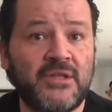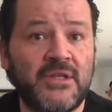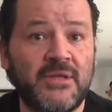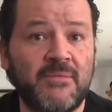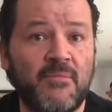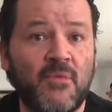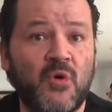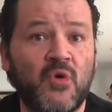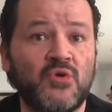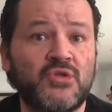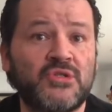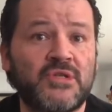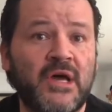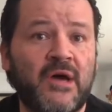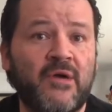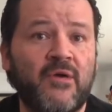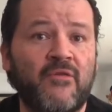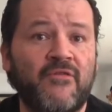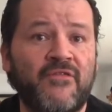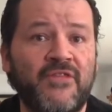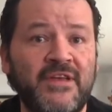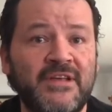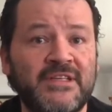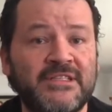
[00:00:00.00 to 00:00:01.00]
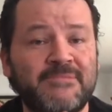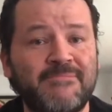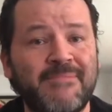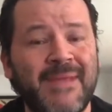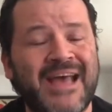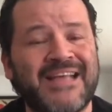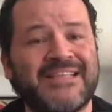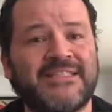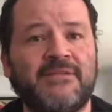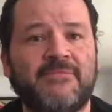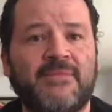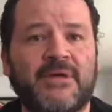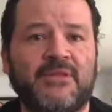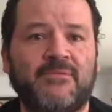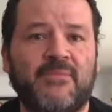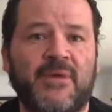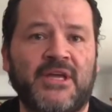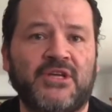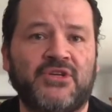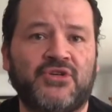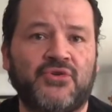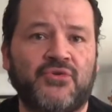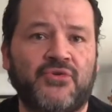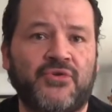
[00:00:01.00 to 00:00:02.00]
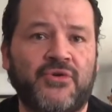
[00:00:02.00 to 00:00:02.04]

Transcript: the most out of this massive adventure.